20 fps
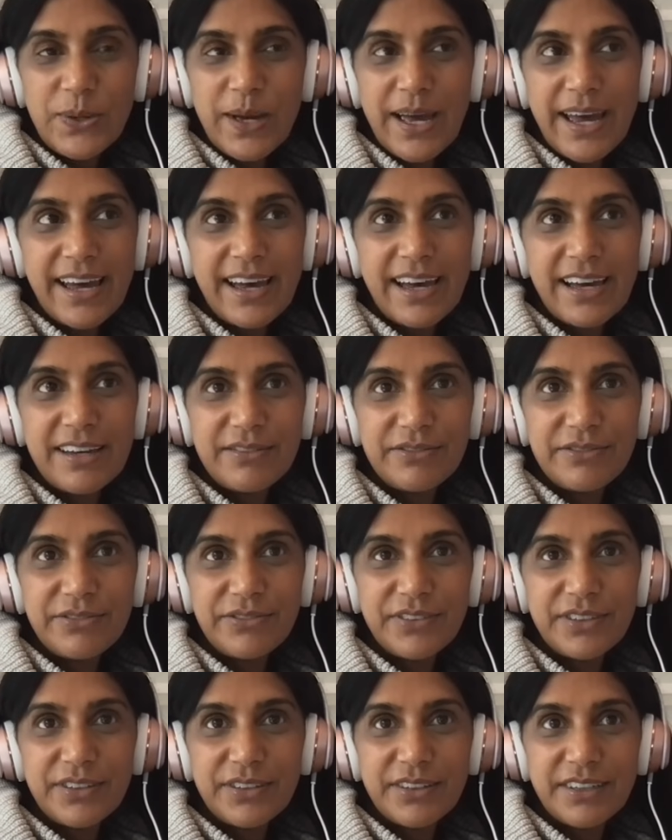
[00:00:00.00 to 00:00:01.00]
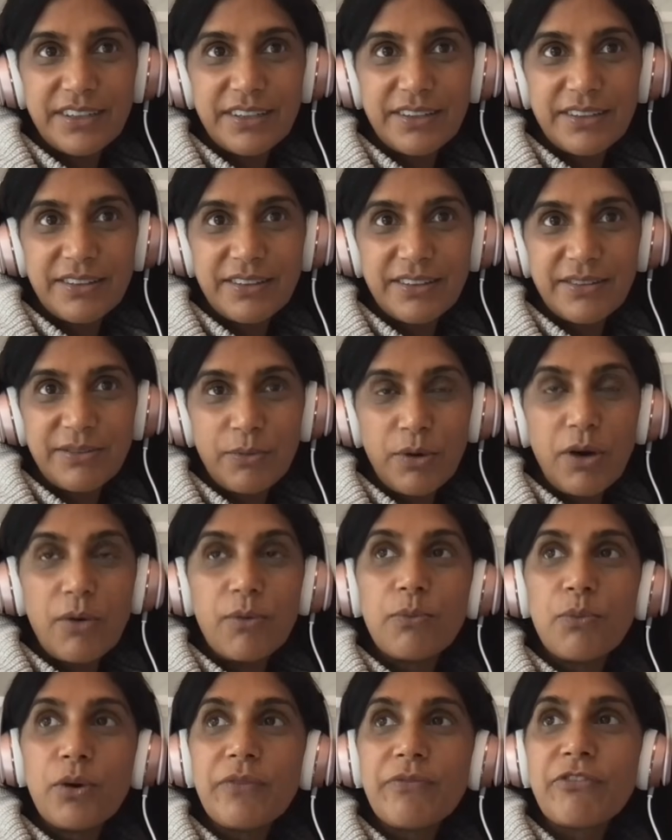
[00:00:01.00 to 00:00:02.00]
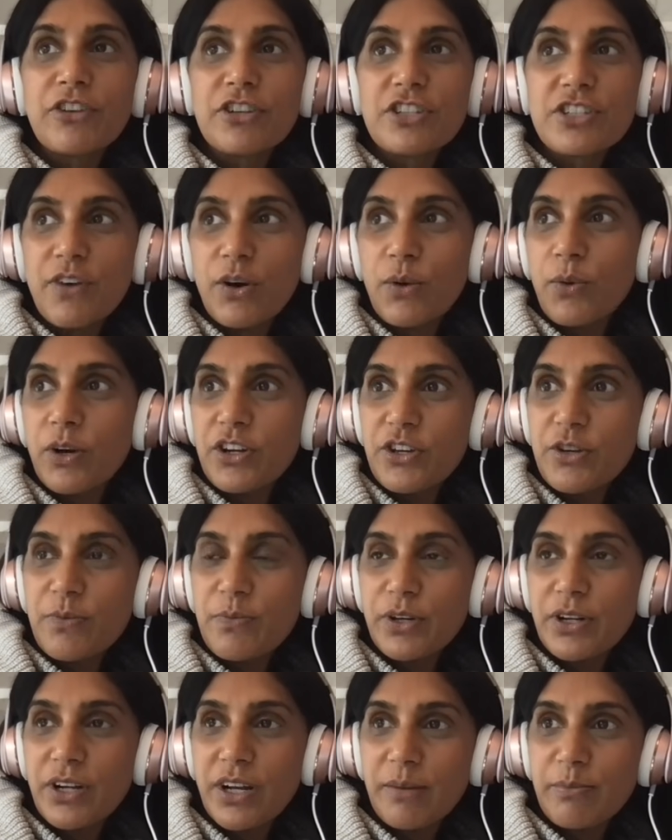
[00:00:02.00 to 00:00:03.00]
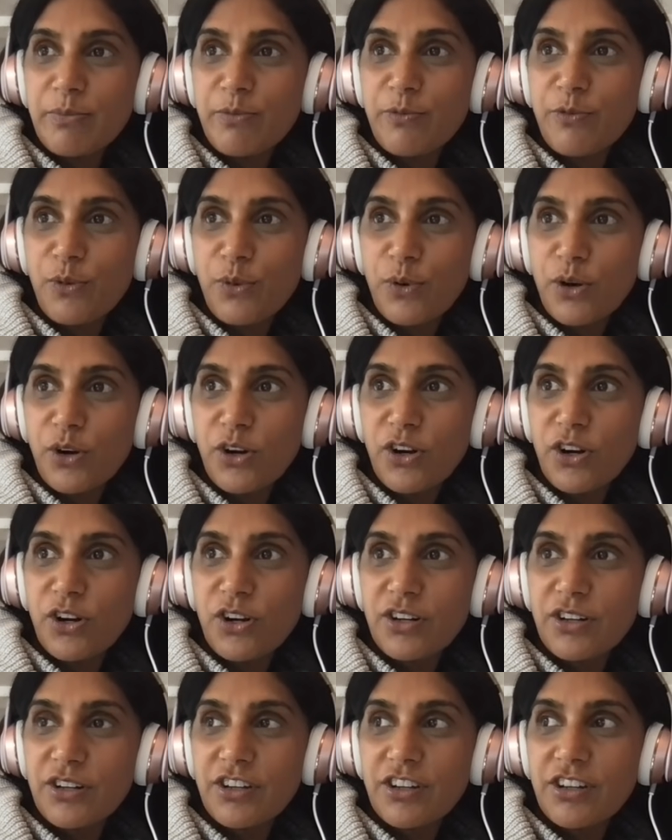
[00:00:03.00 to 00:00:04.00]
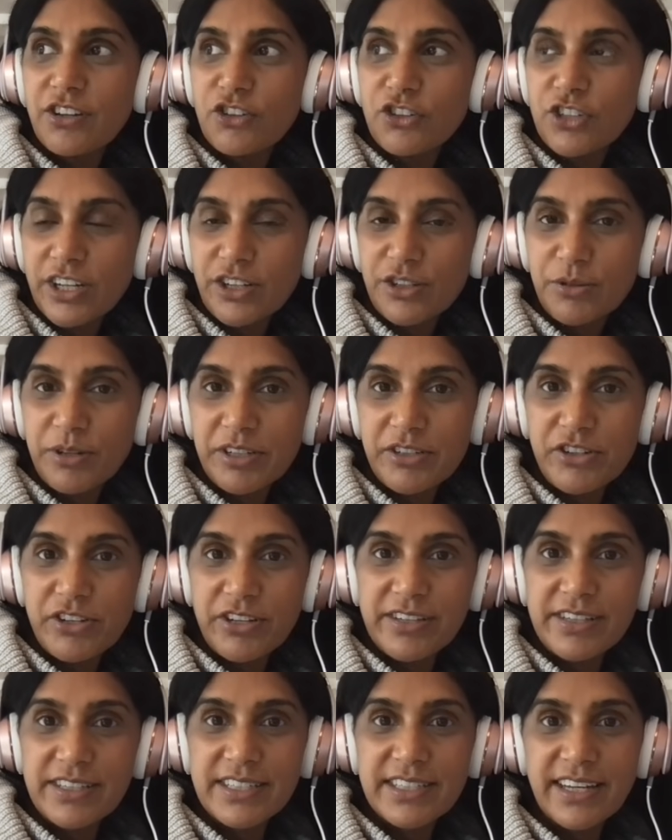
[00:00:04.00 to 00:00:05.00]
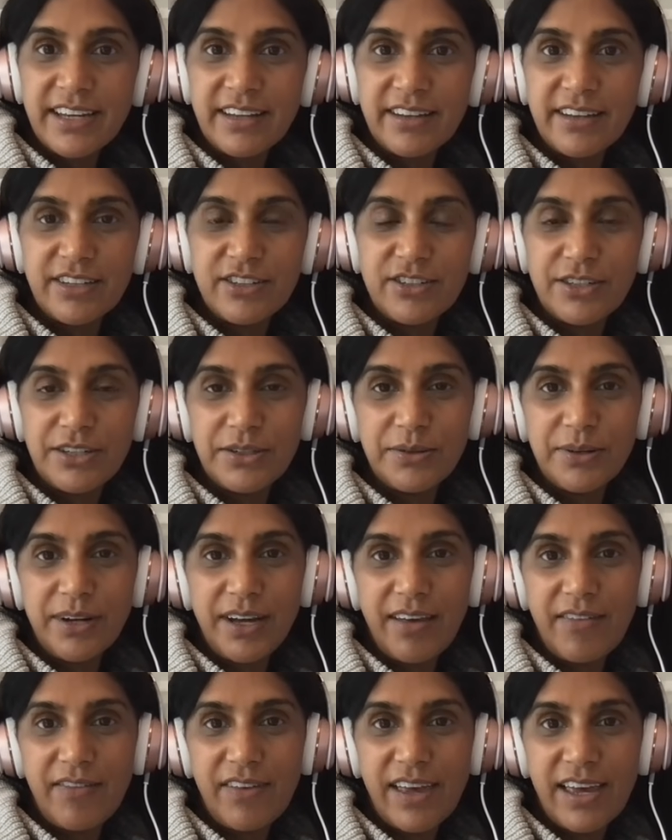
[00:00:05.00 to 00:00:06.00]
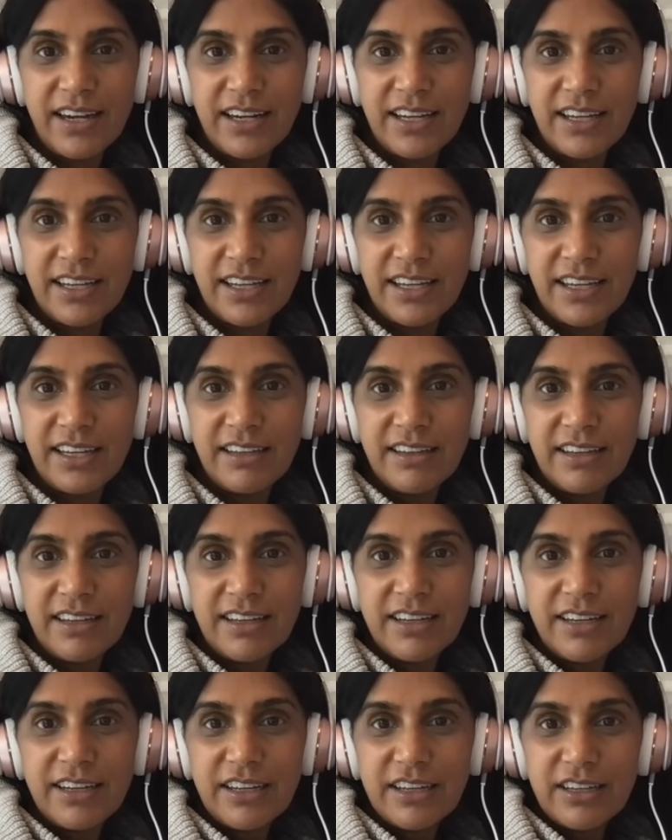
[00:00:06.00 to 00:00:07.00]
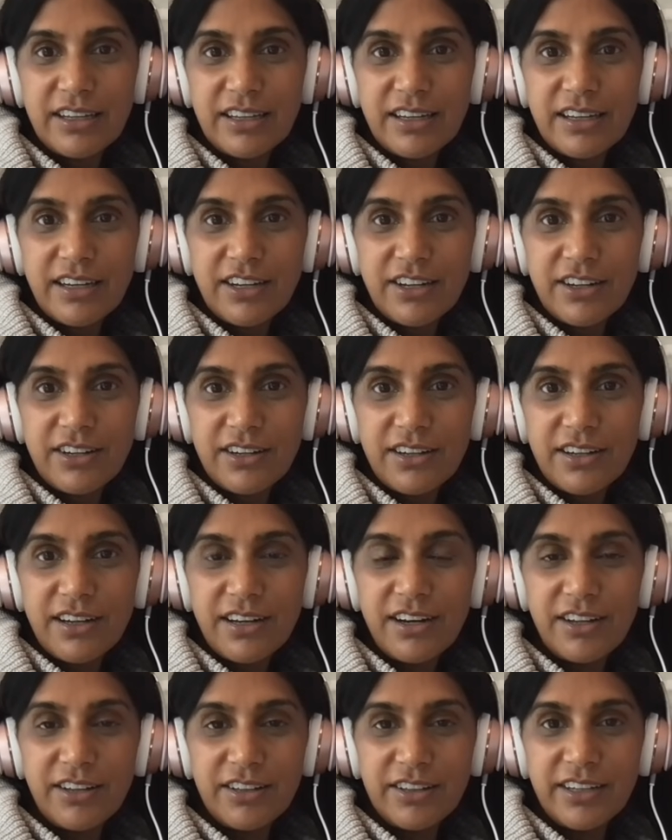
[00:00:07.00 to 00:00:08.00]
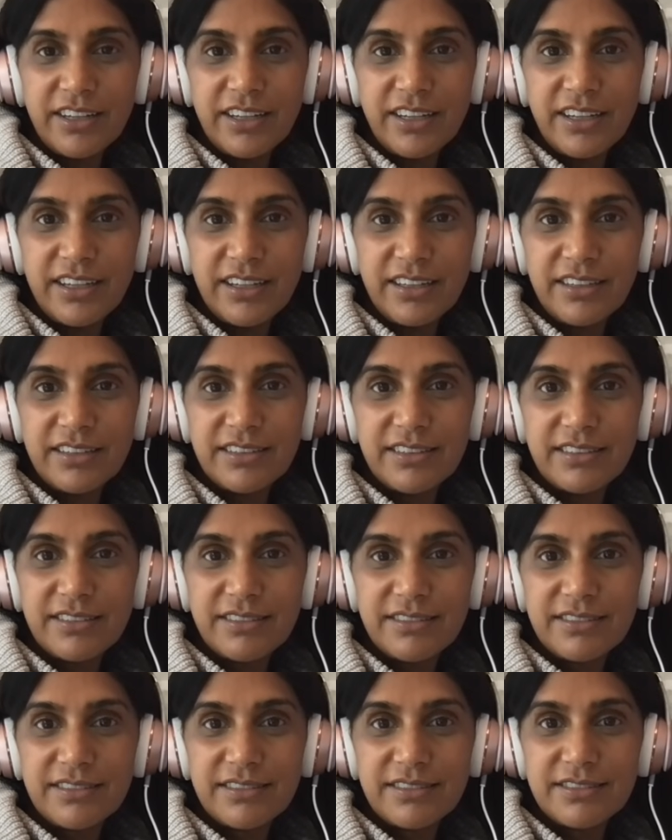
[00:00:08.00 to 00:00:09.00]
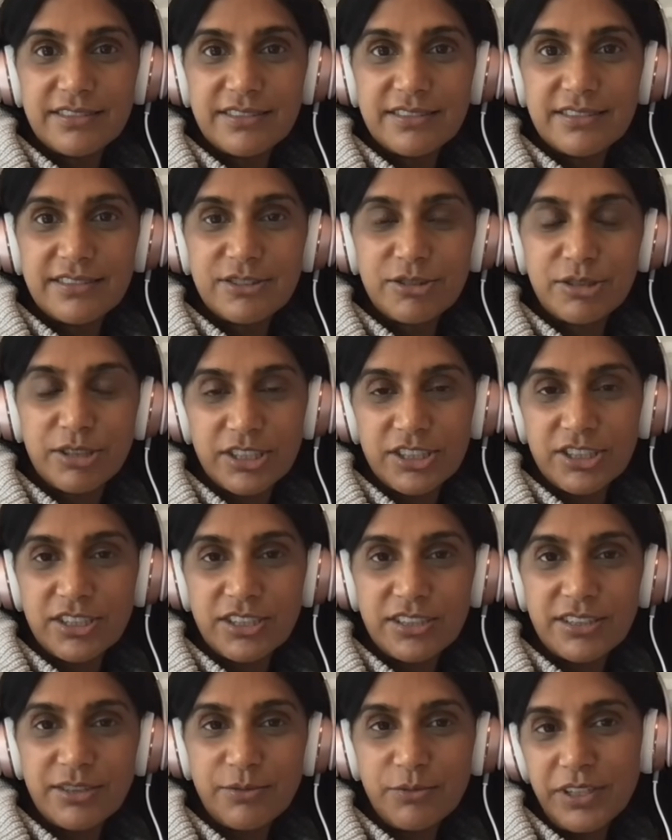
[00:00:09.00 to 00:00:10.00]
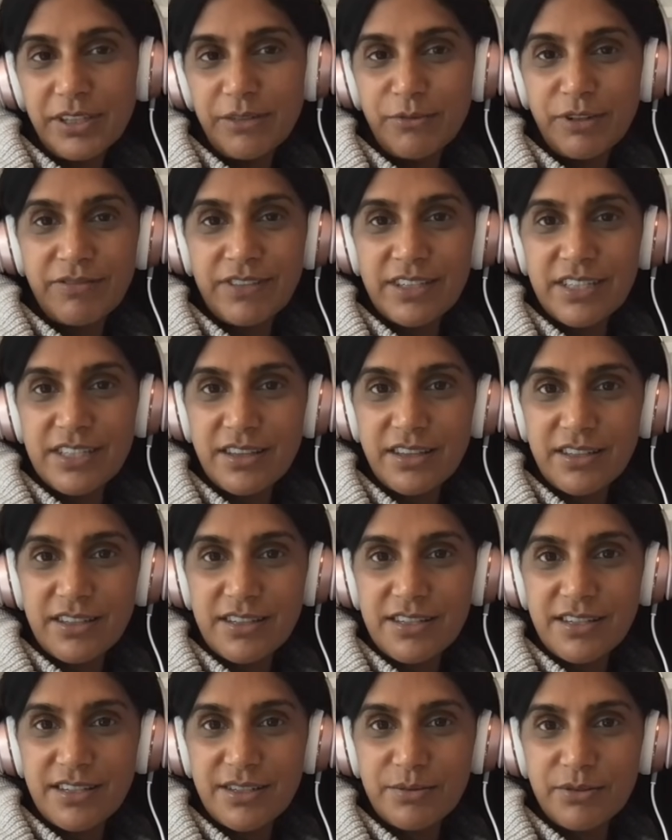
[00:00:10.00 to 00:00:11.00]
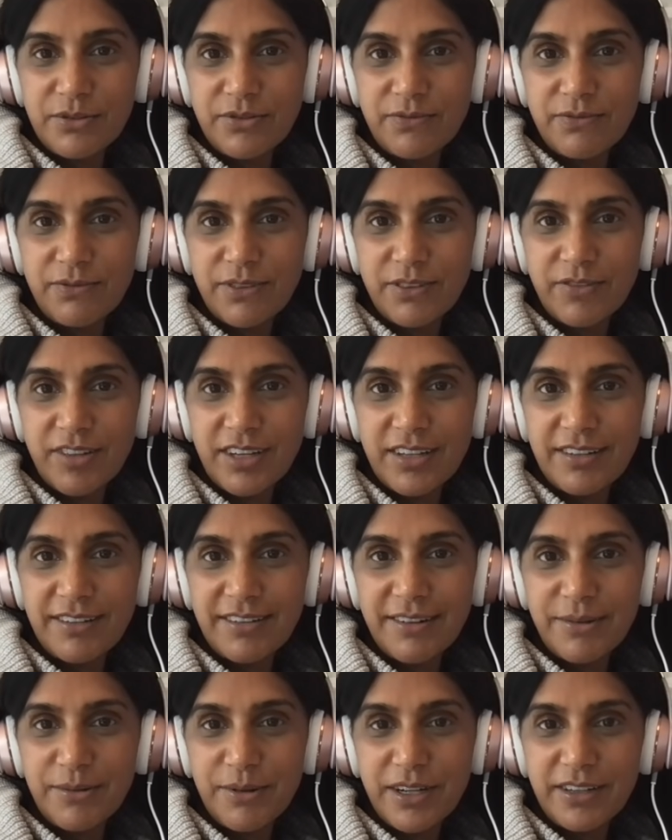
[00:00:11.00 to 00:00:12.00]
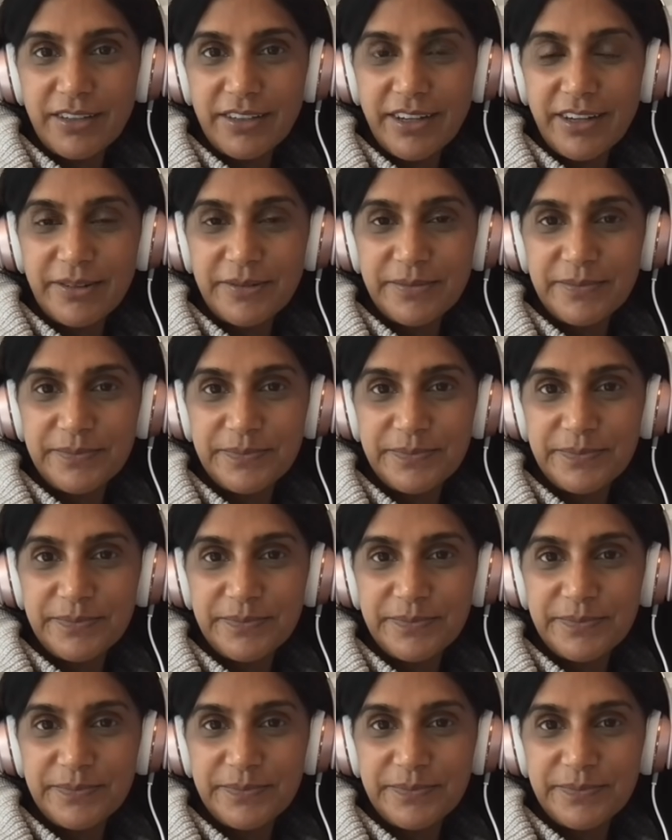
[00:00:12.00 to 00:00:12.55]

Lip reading: have, first of all, what do you put up for your decorations? And then do you have any holiday traditions? And we can revisit this because we've got a while now.